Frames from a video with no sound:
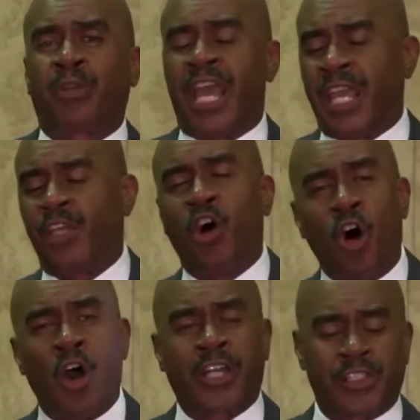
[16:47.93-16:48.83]
playing
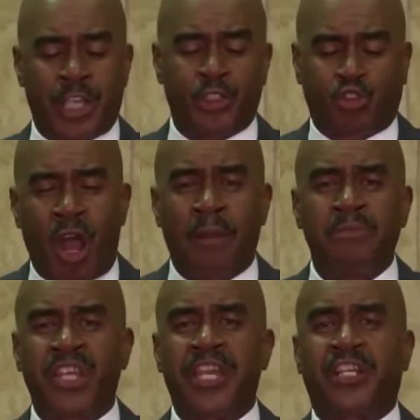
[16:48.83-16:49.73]
organs and
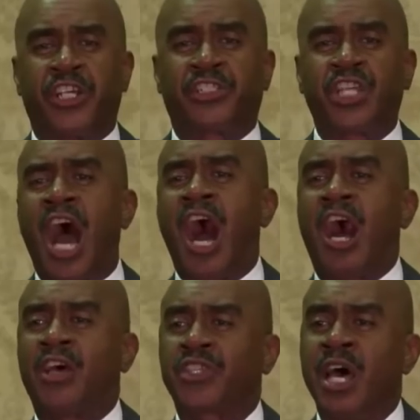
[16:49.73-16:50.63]
drums and
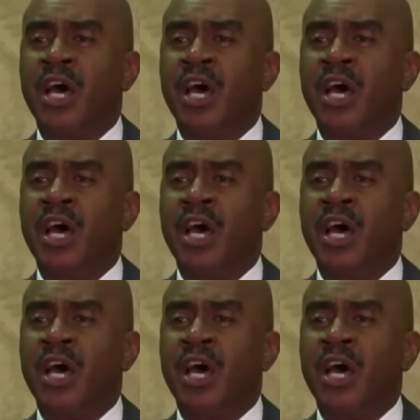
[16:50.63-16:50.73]
guitars.